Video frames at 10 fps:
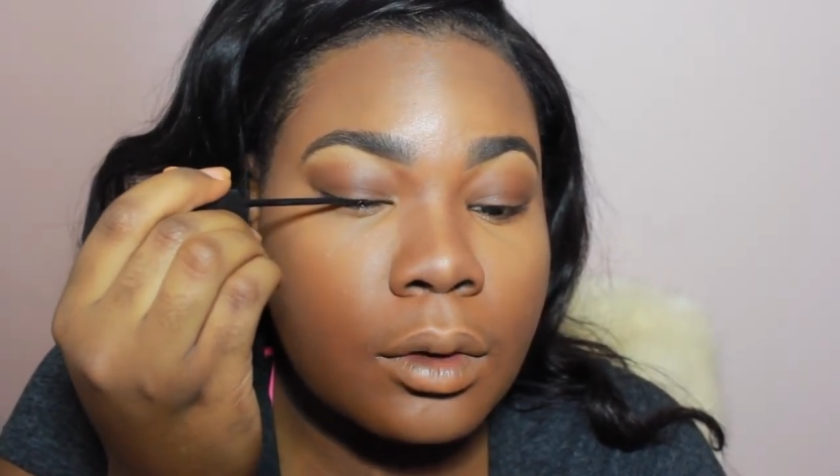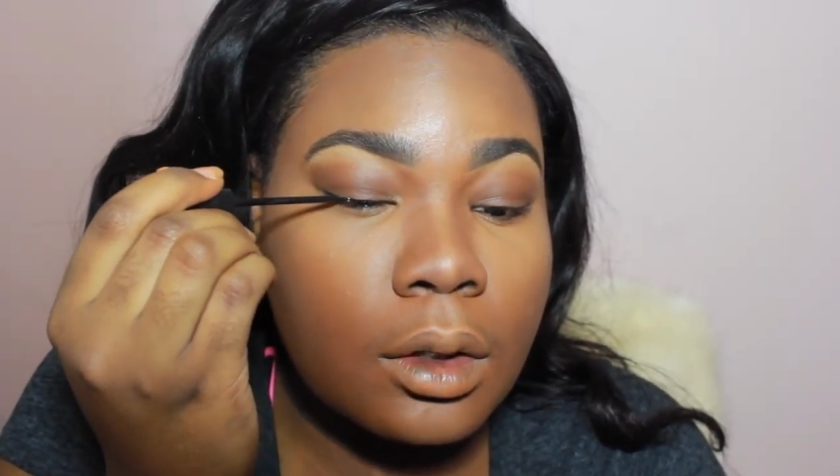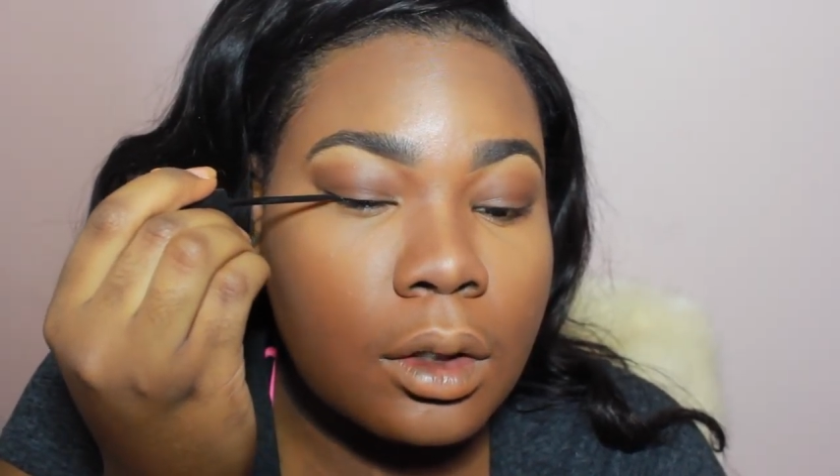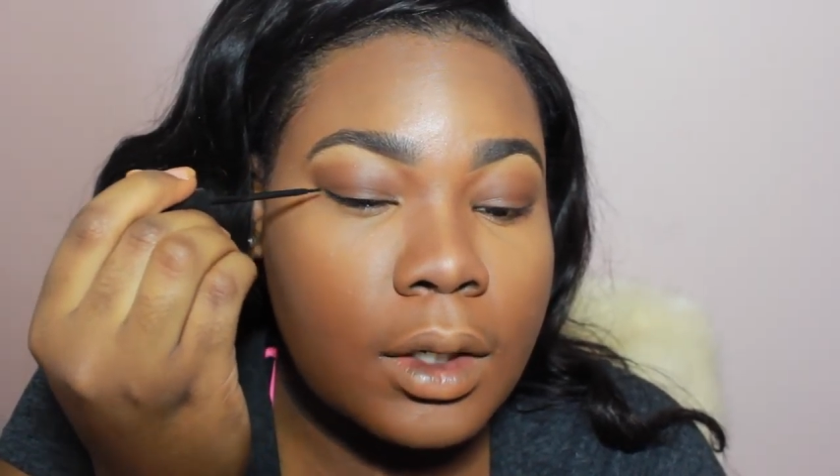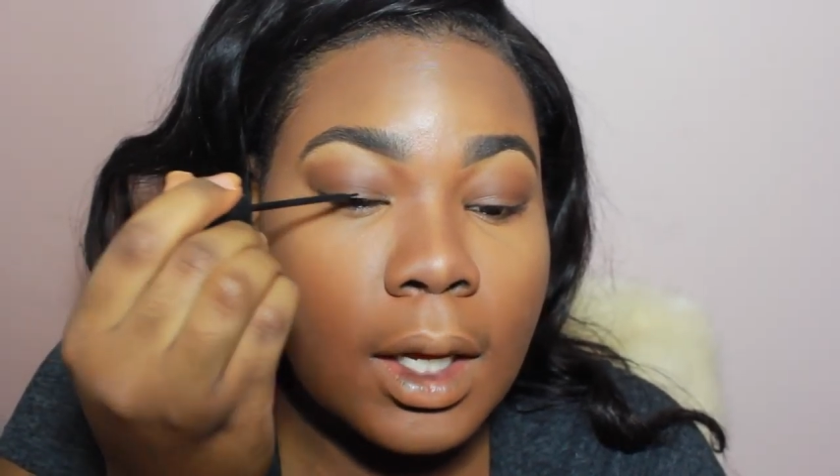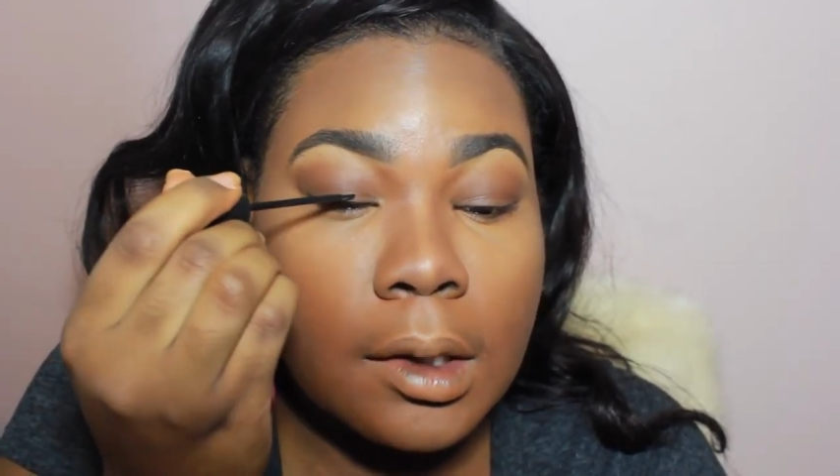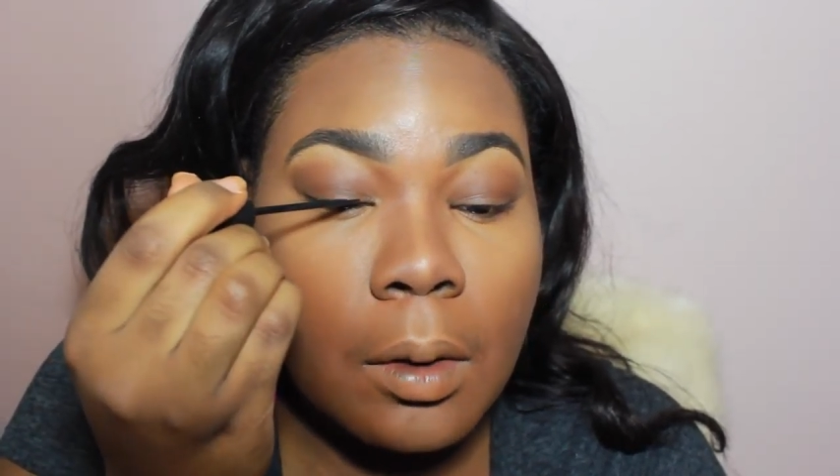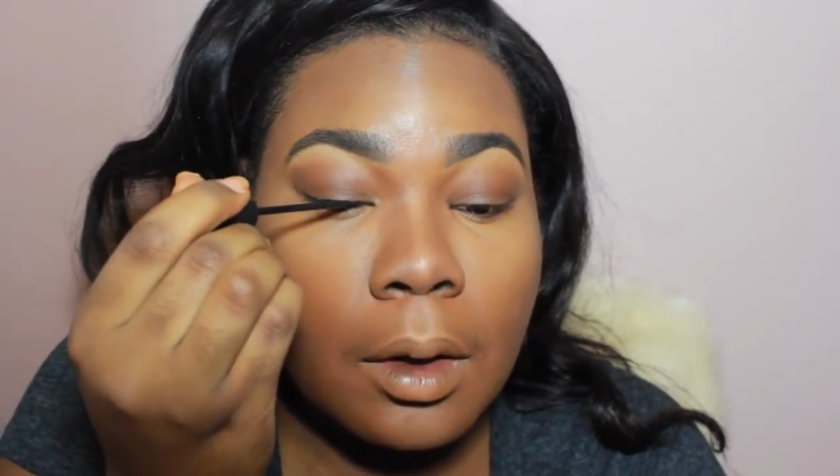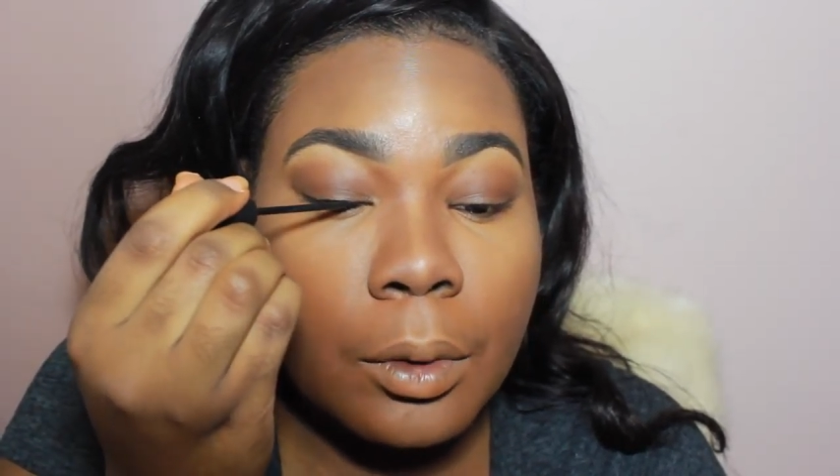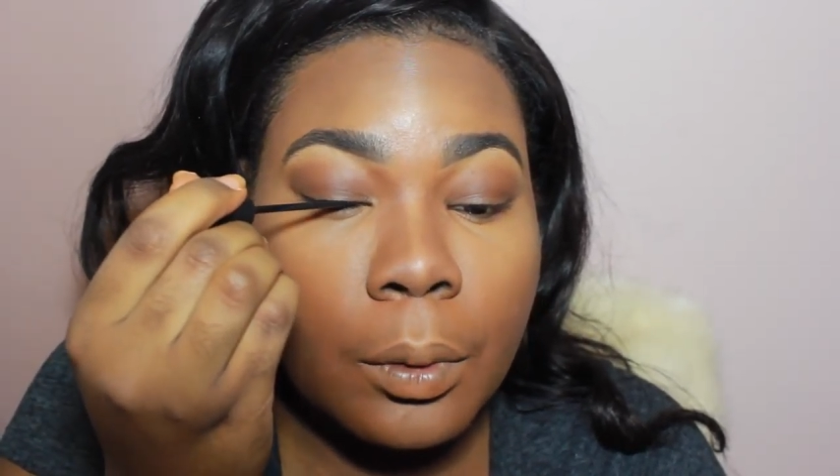kind of might be
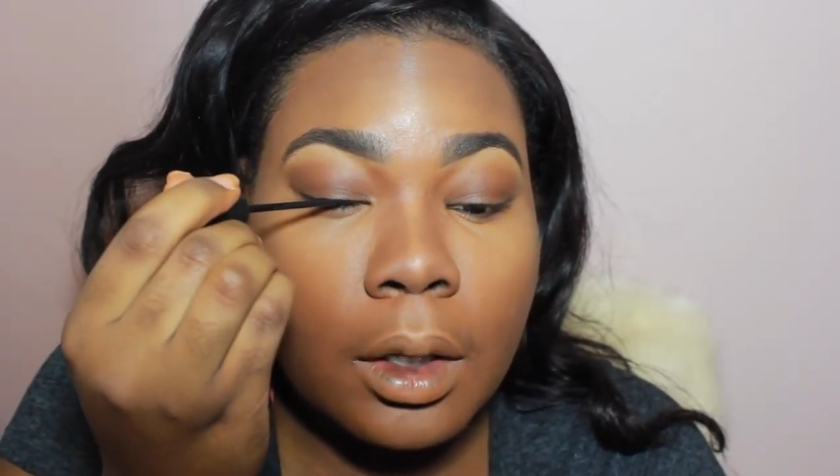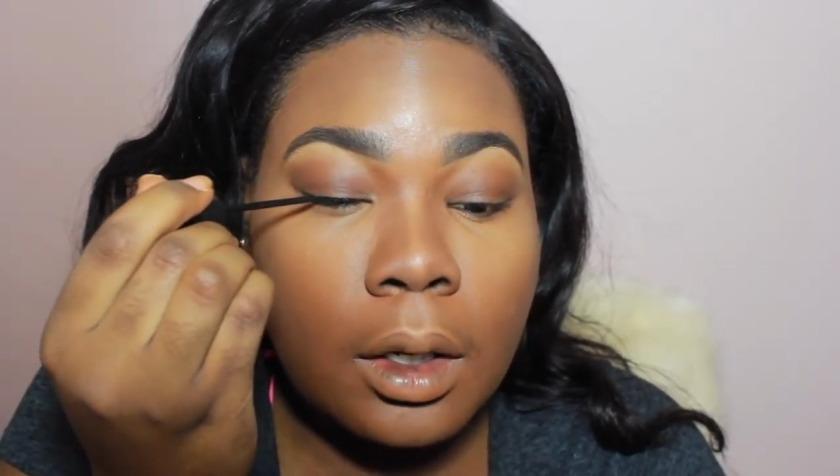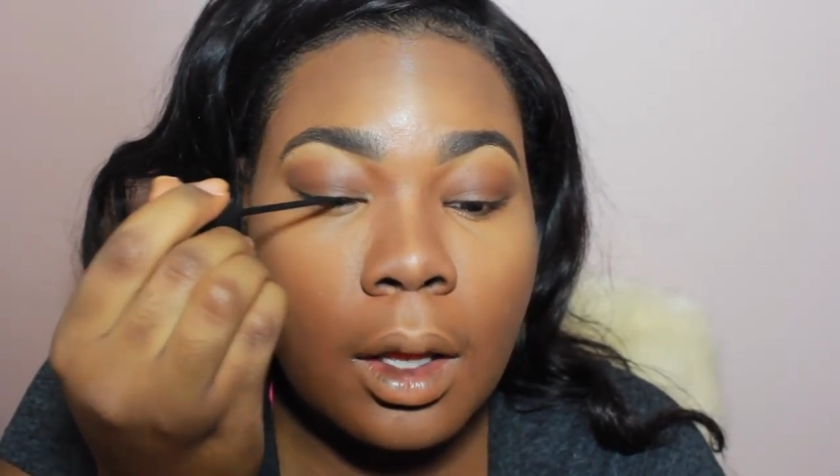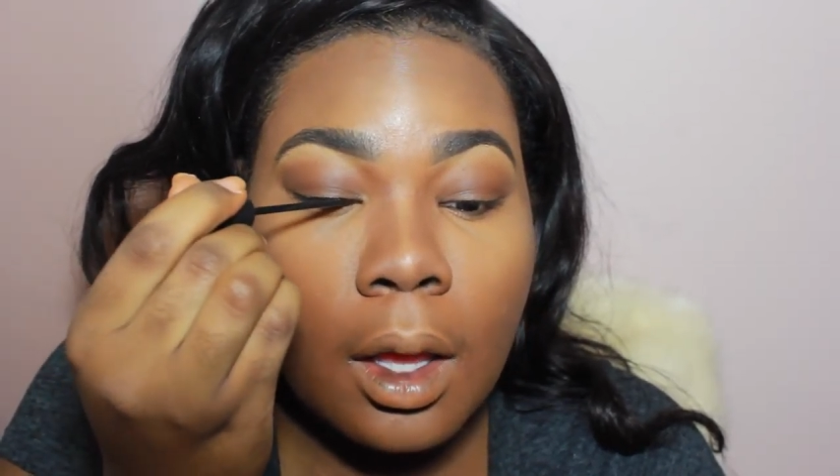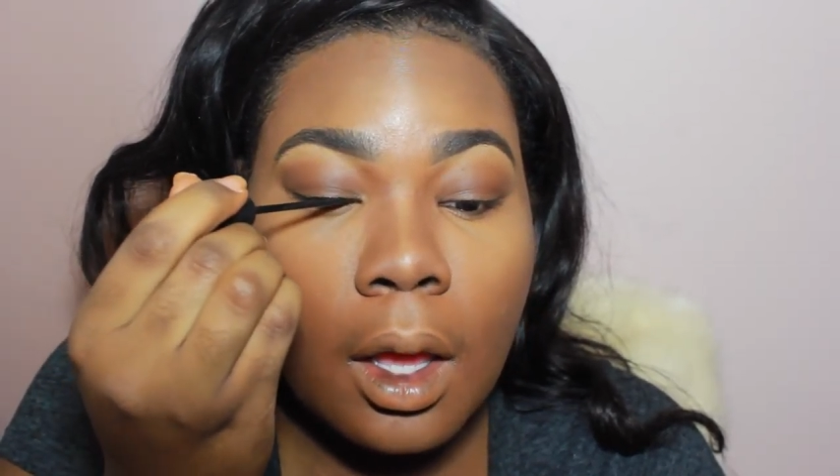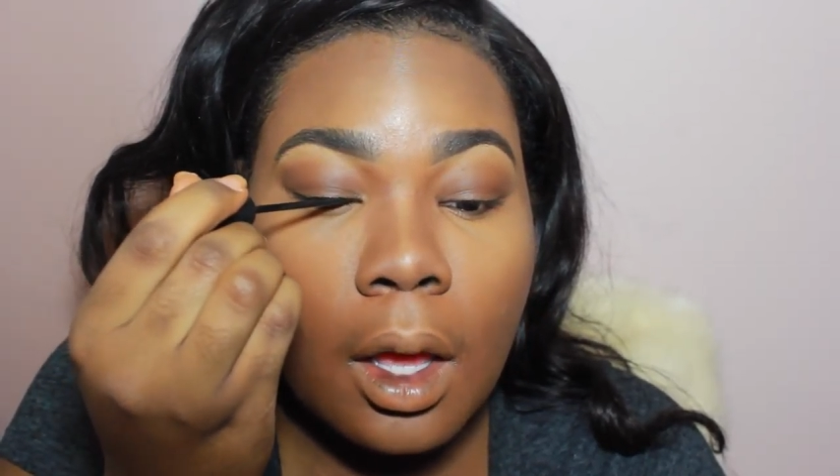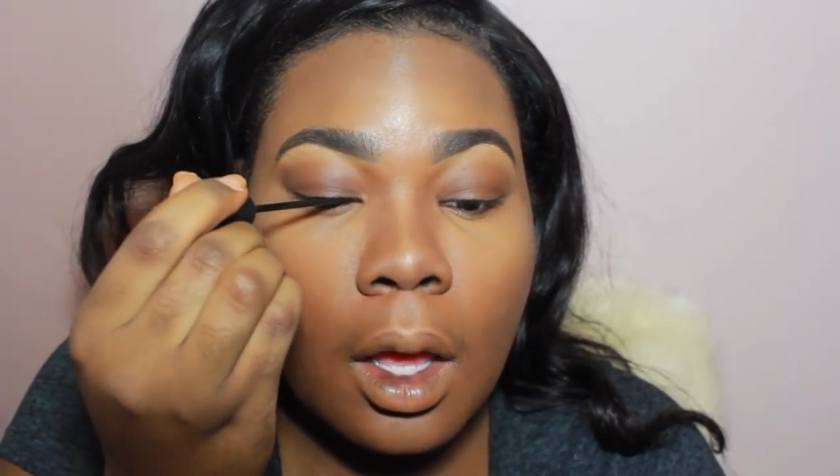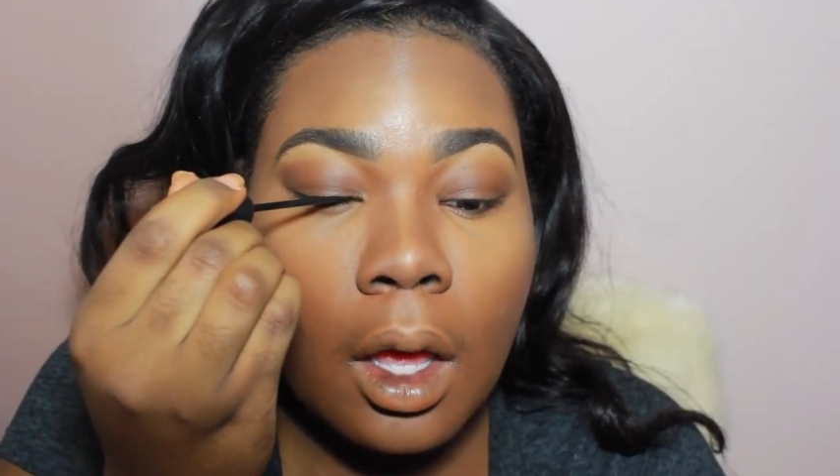replacing my